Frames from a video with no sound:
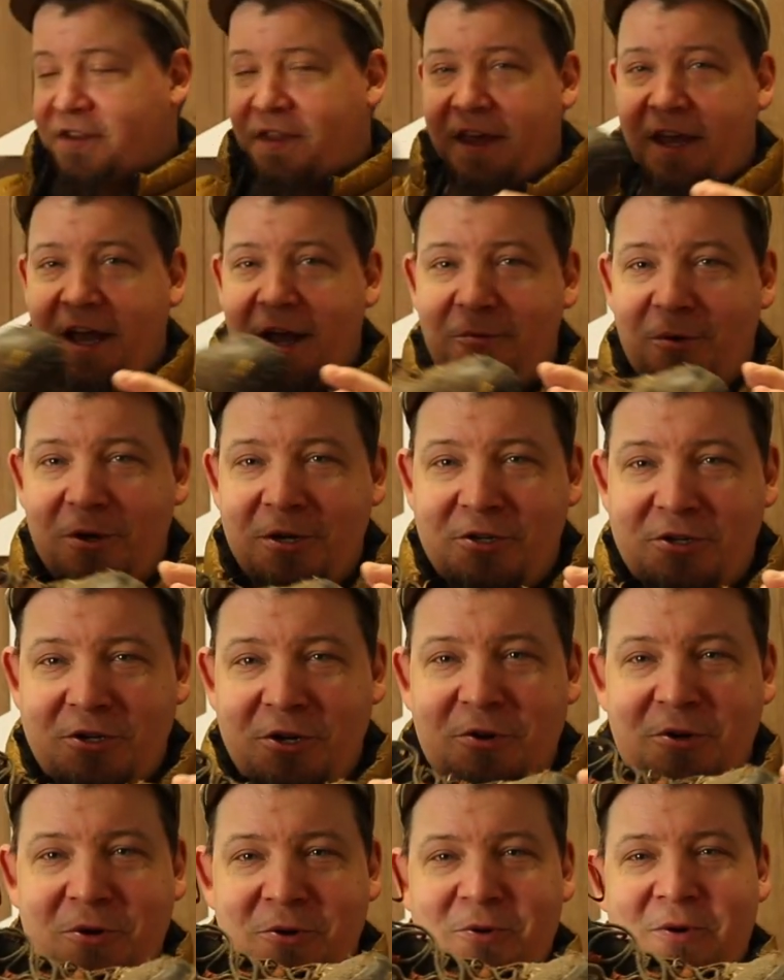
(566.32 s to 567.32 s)
thing I want to
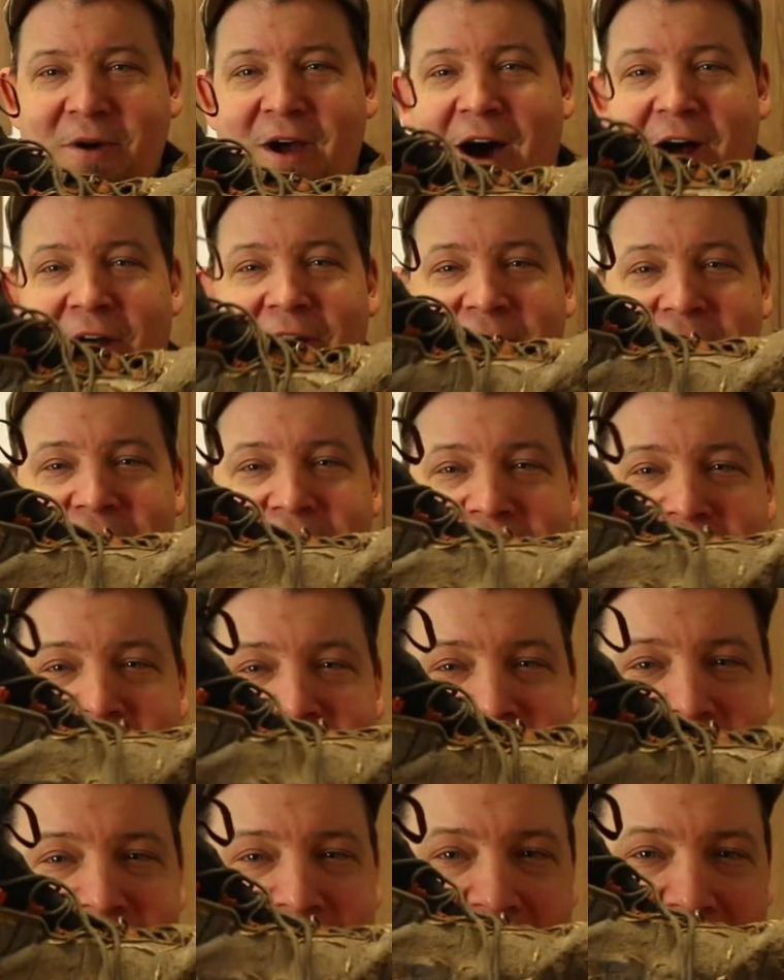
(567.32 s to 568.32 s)
show you are
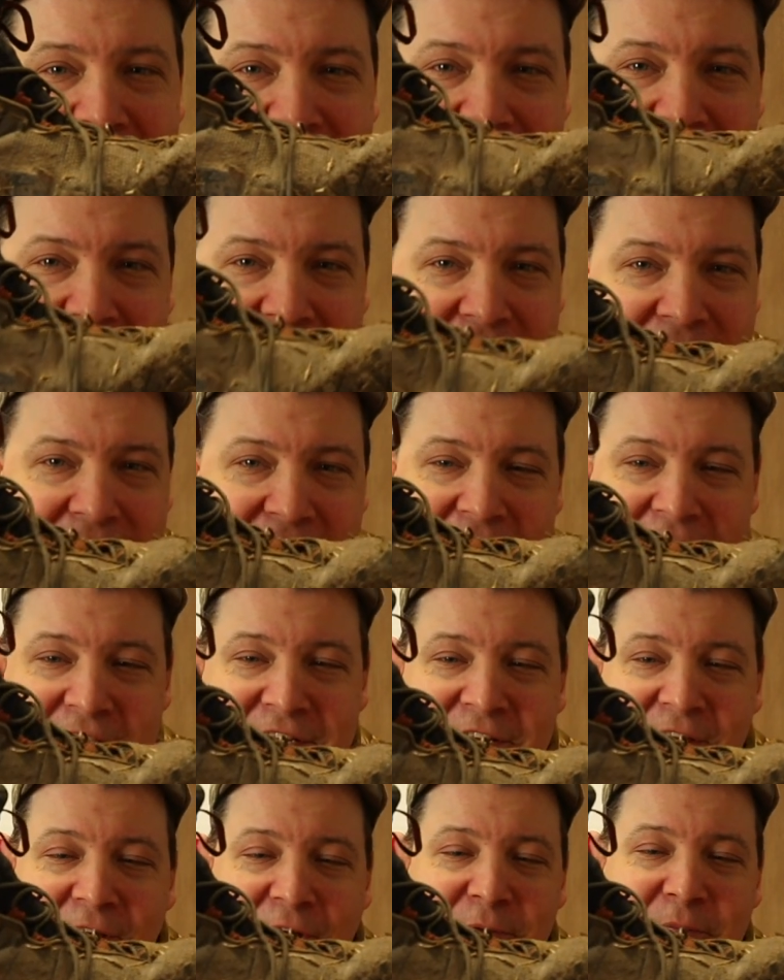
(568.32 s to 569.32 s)
these.
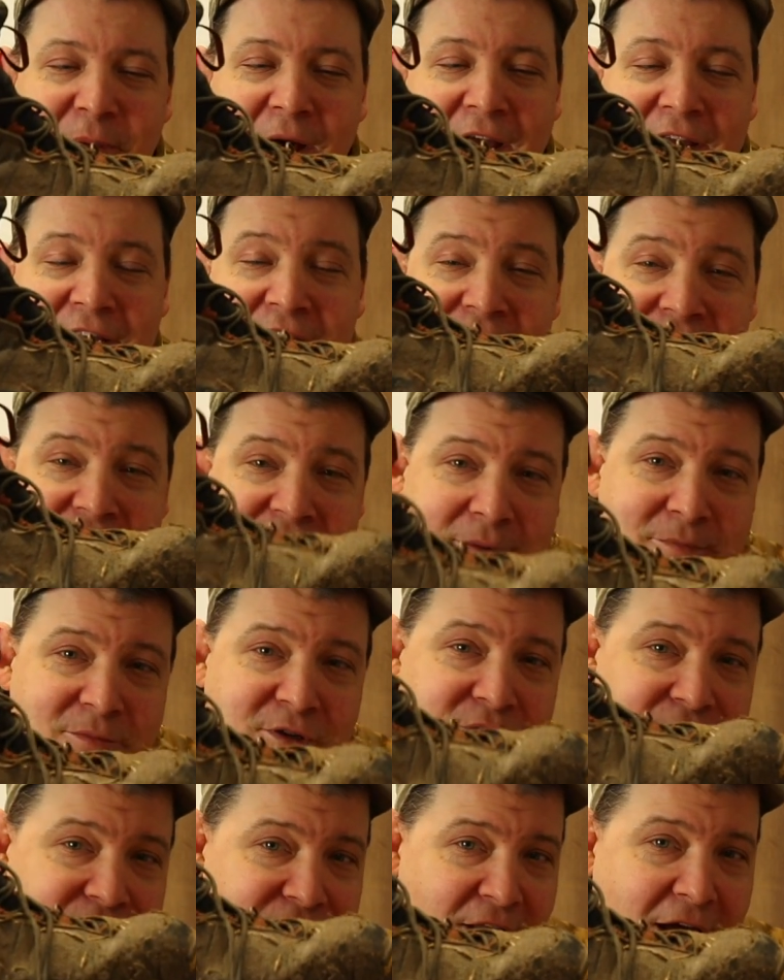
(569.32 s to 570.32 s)
These are my
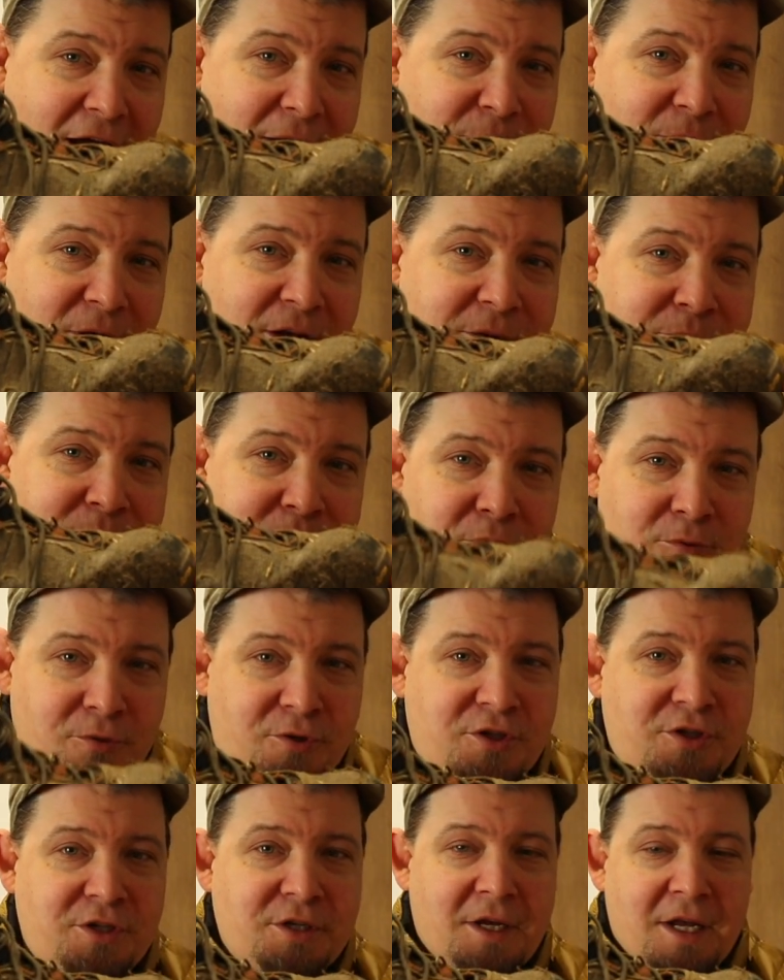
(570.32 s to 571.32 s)
Sims Flyweight
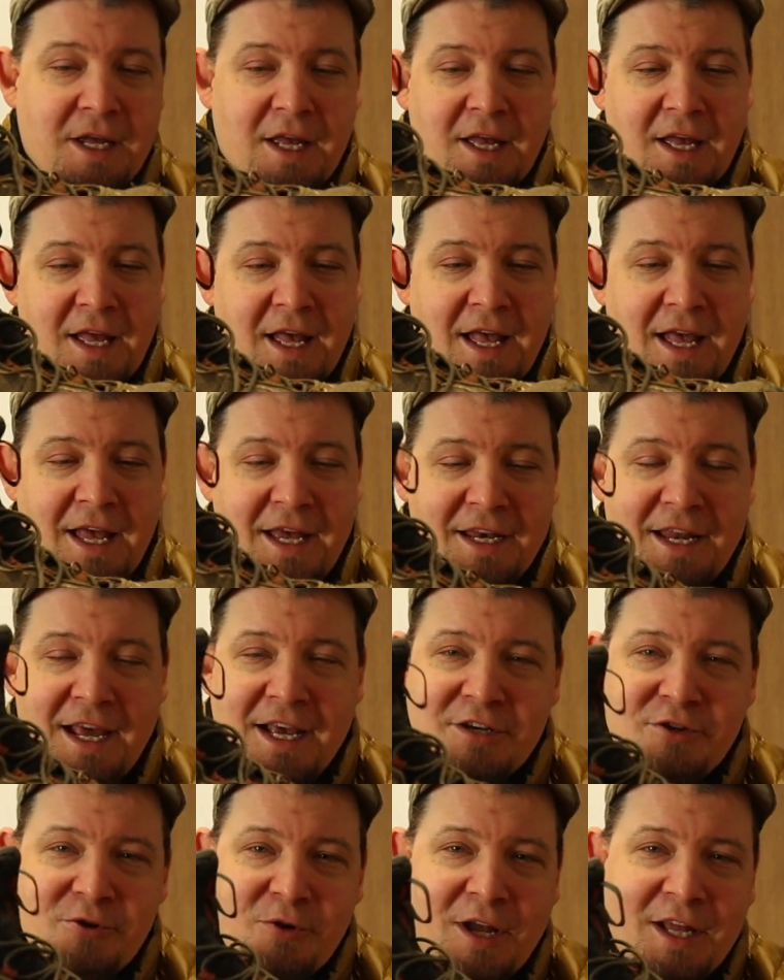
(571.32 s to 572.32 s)
boots. And
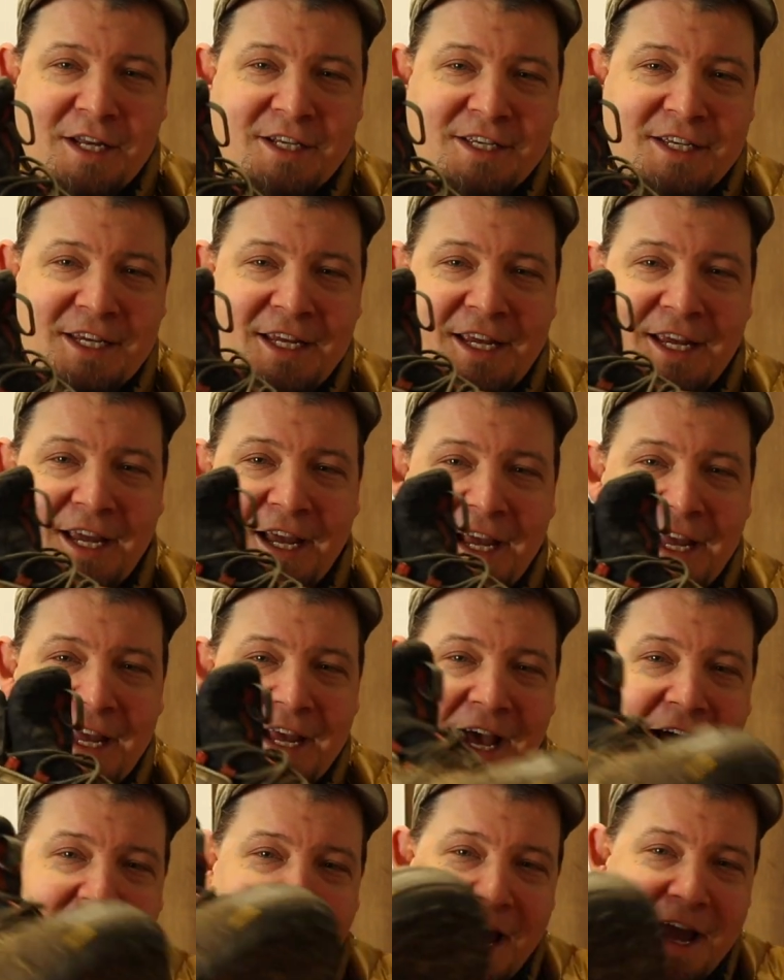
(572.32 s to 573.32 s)
as you can see,
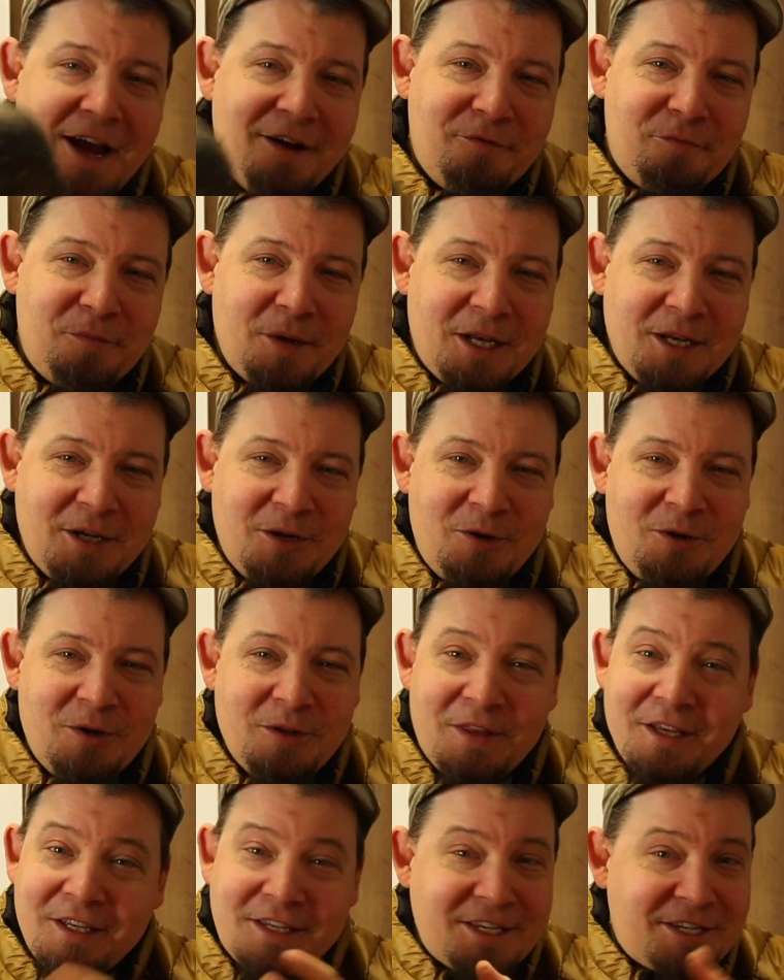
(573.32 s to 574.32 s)
I have been,
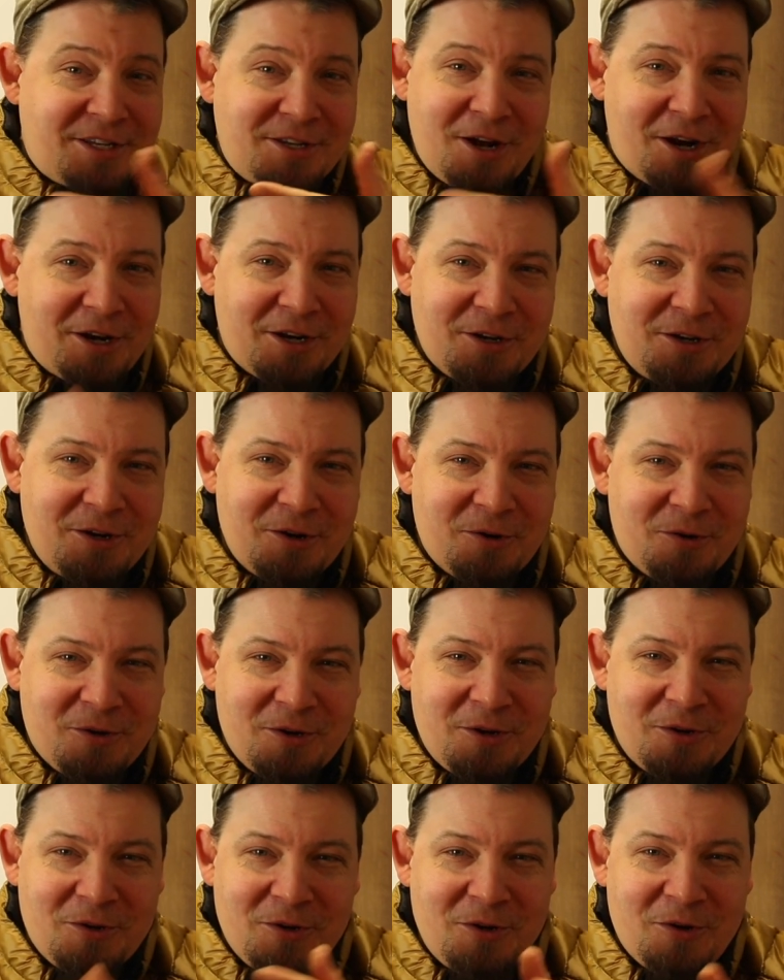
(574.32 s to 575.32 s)
this is not a
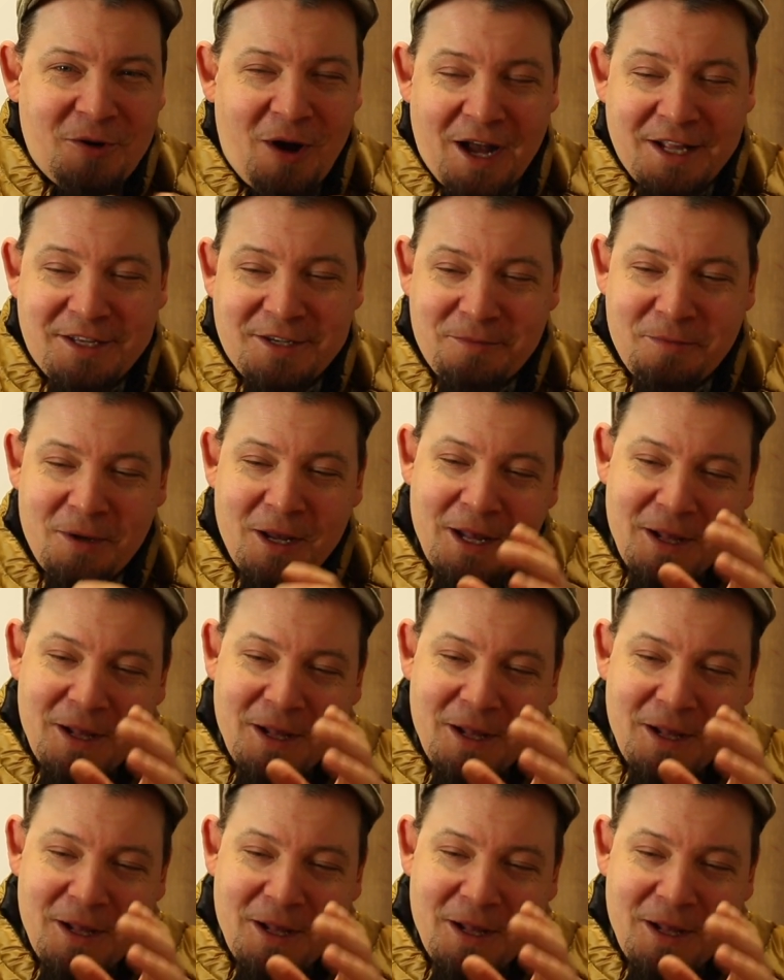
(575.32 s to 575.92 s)
new item.